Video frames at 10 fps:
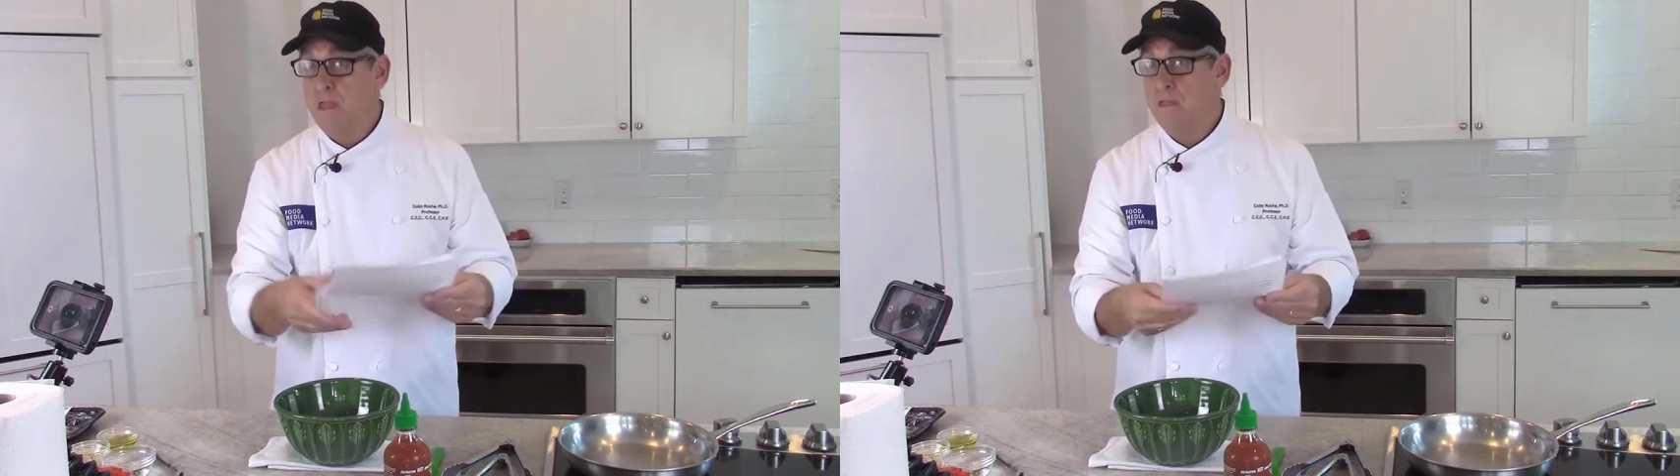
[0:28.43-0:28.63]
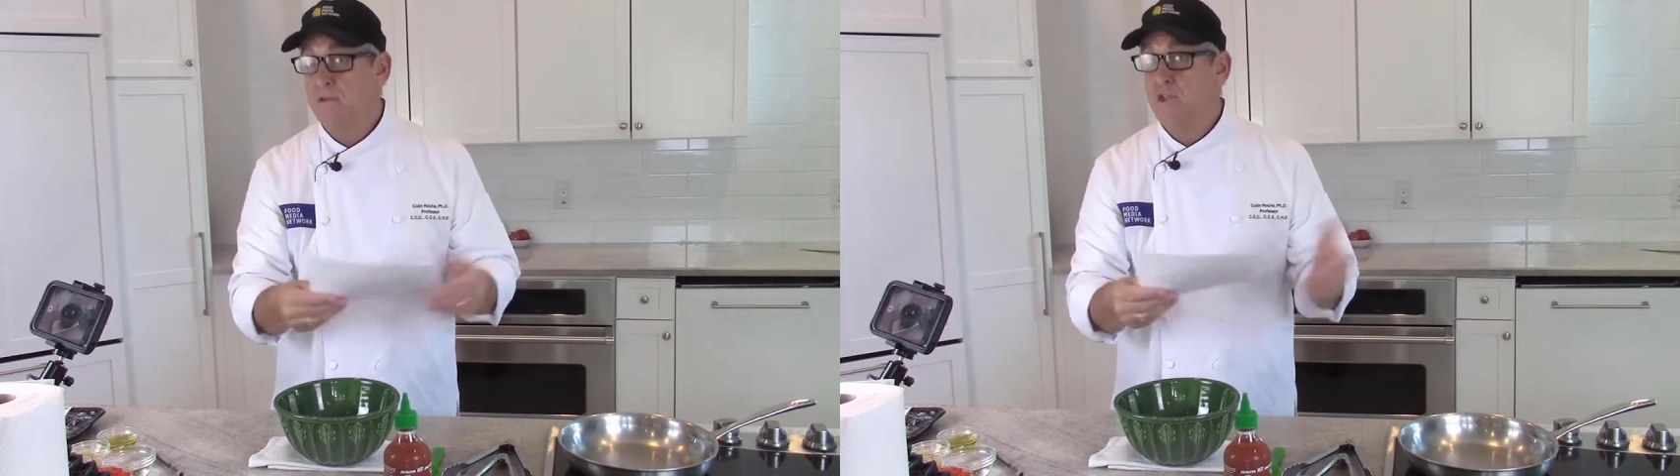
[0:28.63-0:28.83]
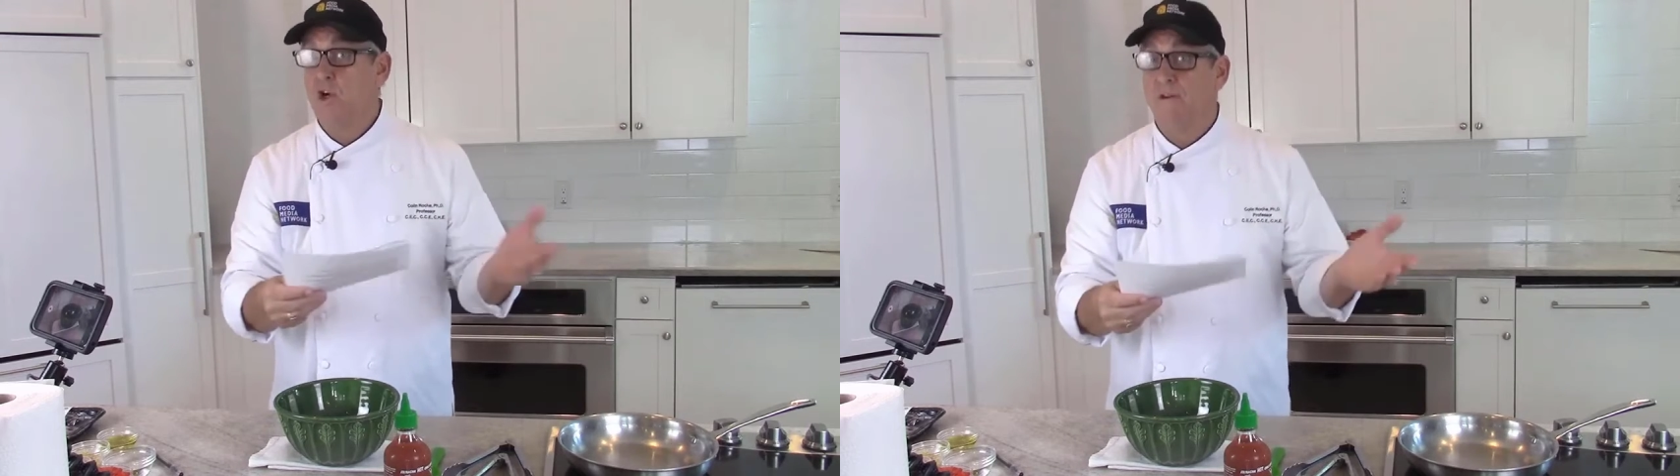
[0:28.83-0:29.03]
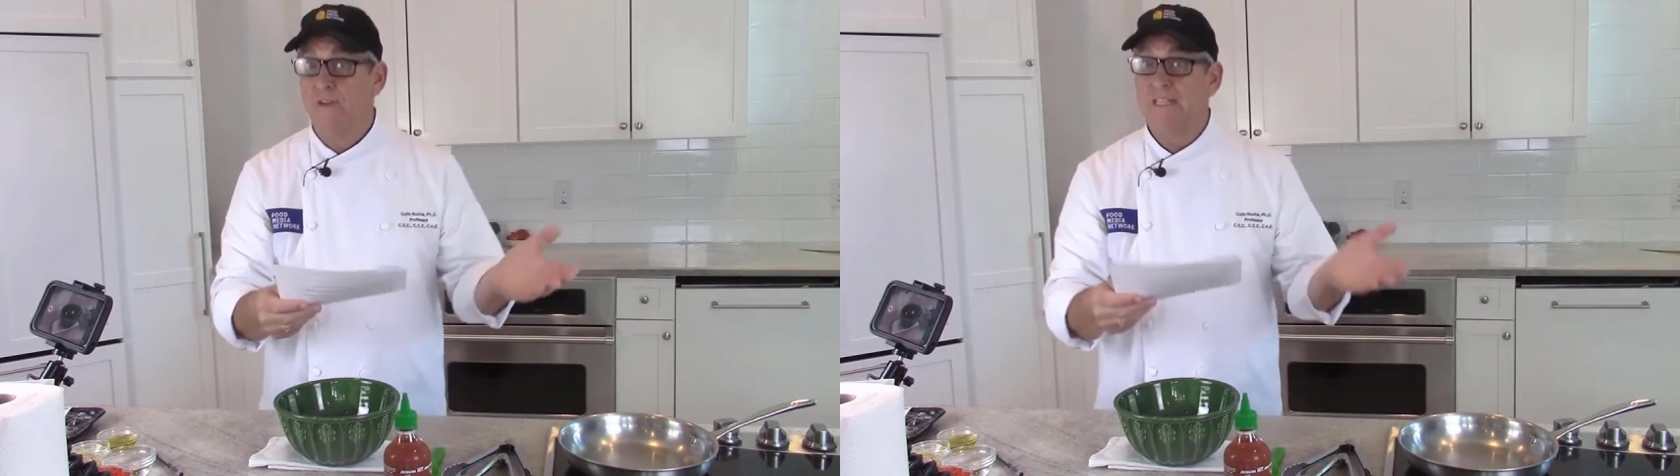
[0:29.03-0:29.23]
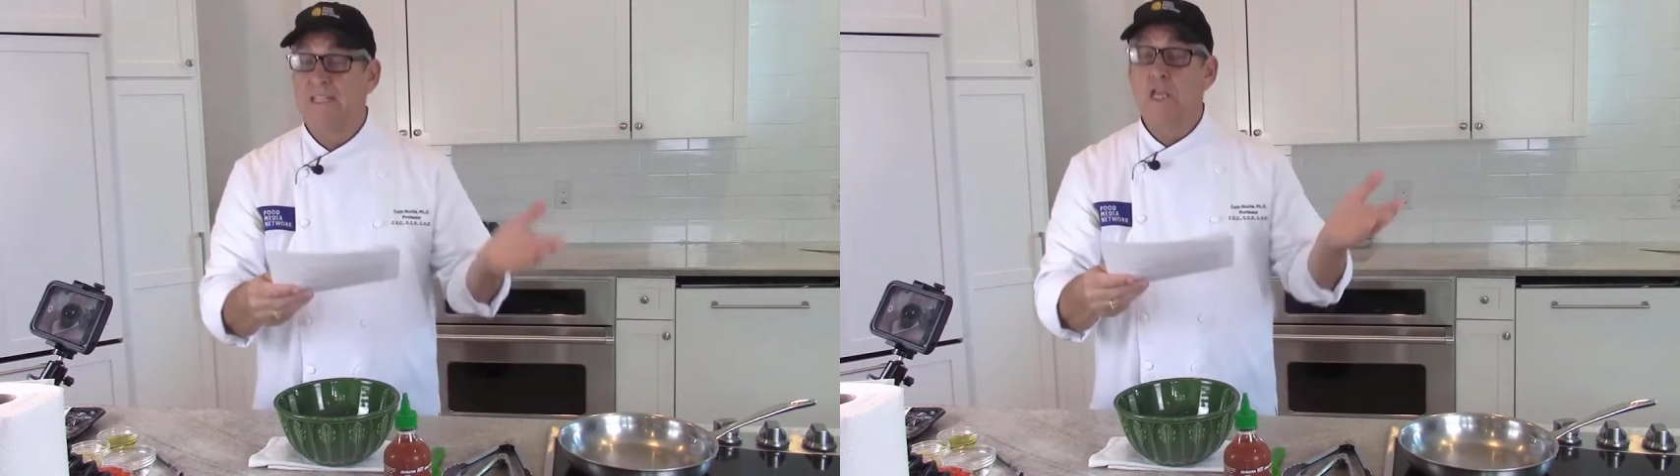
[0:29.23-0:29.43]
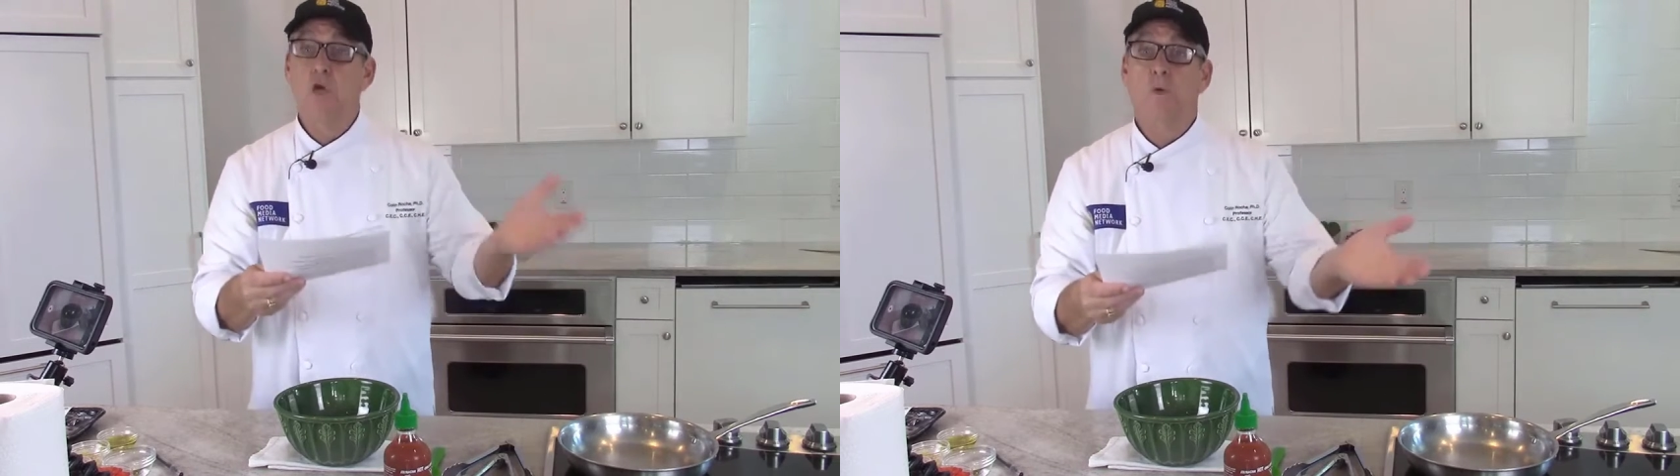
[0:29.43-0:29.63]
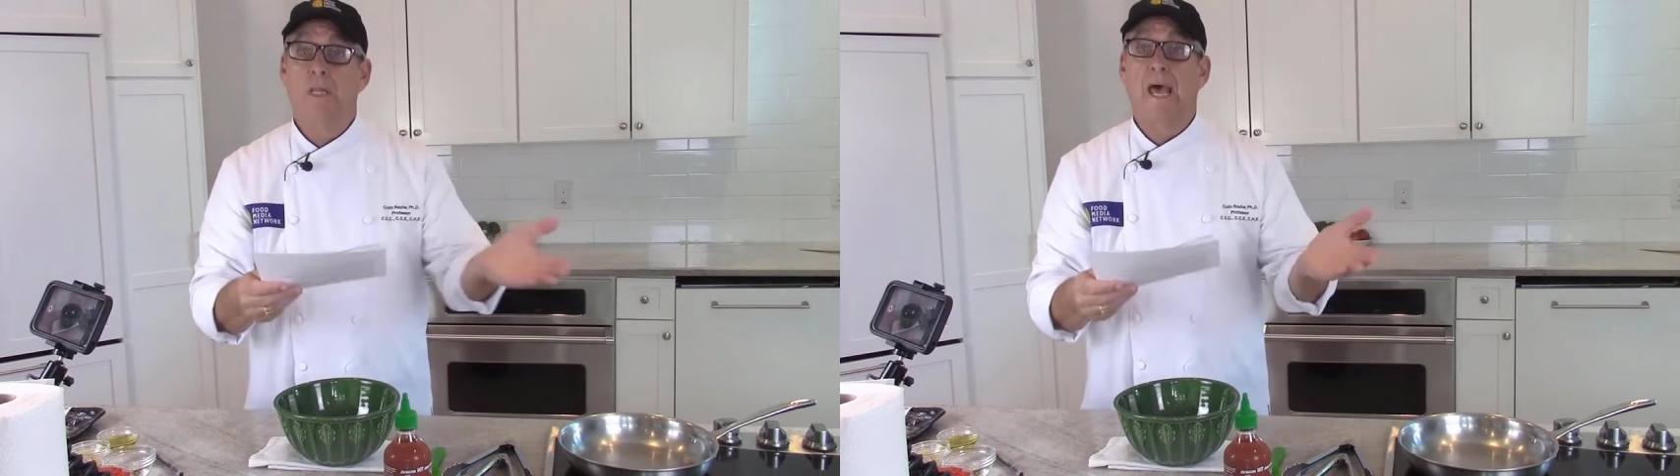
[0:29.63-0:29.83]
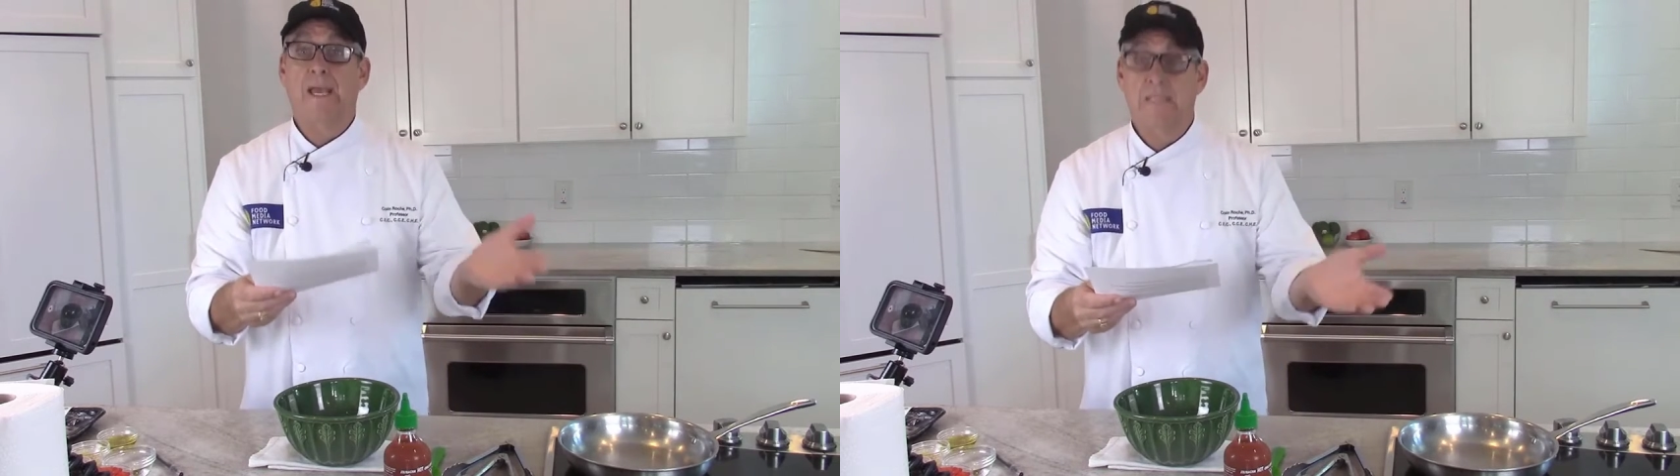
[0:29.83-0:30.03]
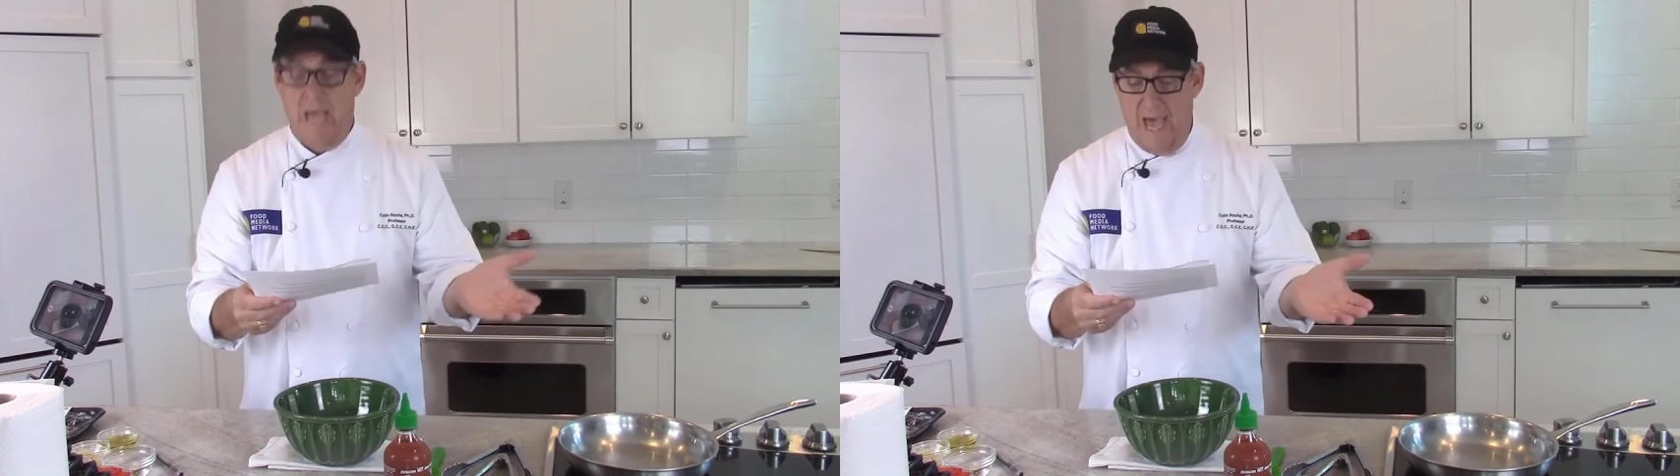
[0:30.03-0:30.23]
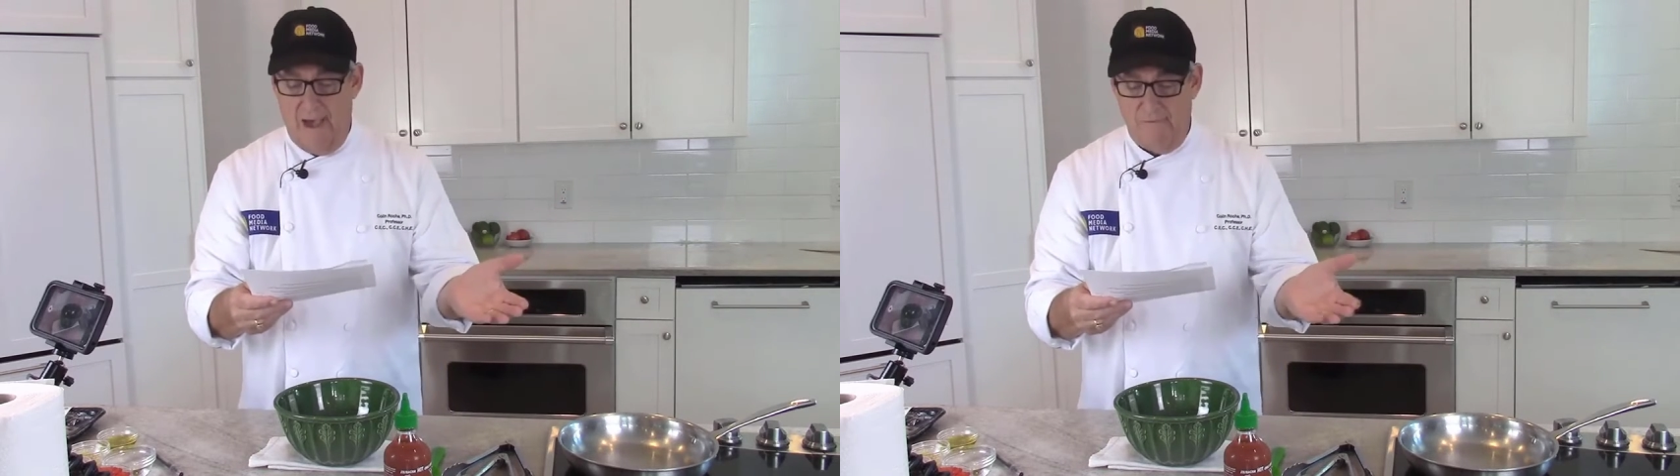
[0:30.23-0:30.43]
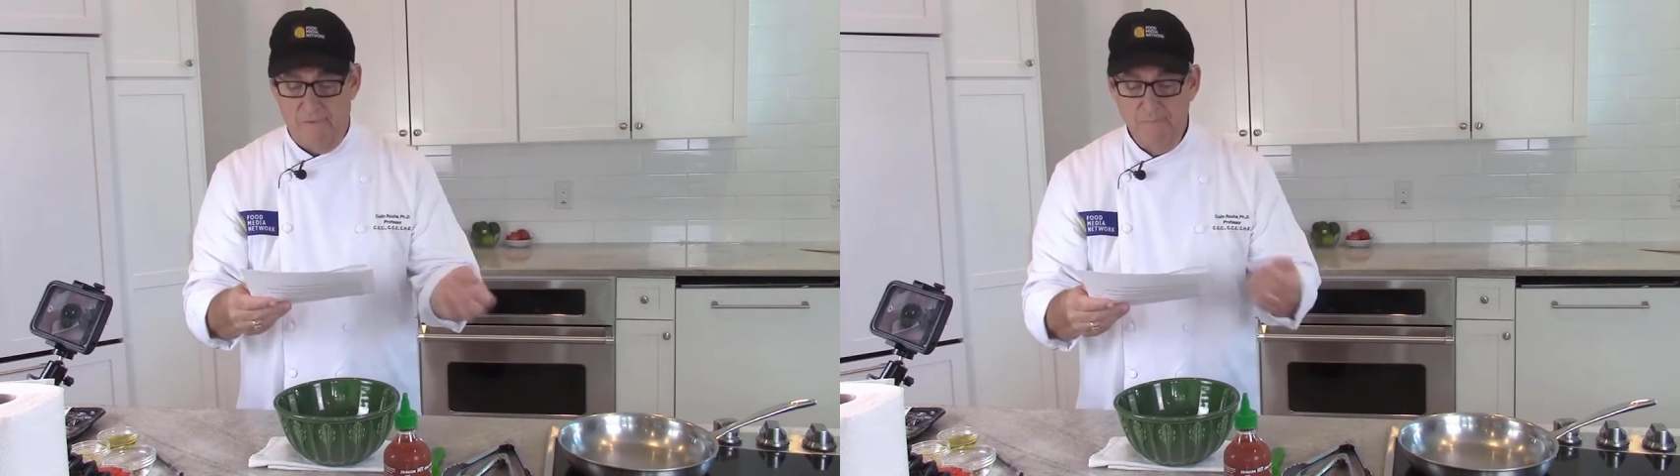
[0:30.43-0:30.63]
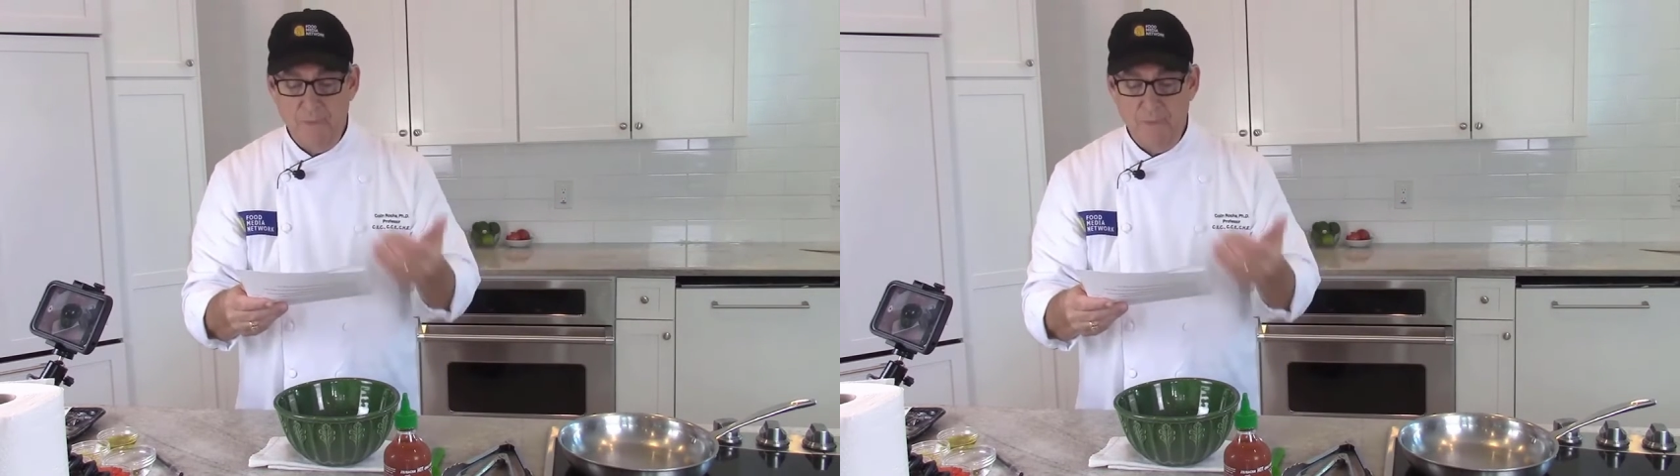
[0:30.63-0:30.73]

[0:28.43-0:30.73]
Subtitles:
servings that you would like to have.